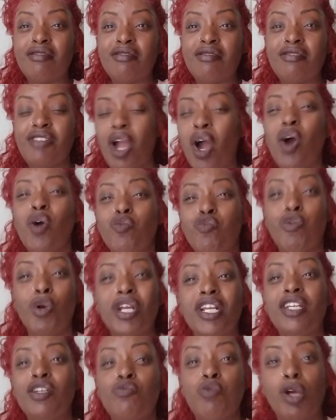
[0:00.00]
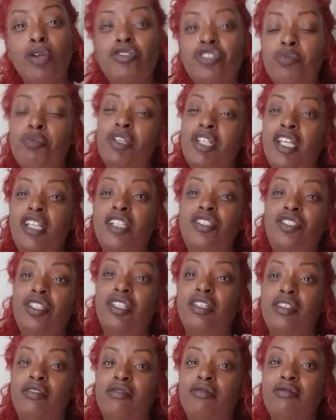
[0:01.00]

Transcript: Y'all really worshiping that shit.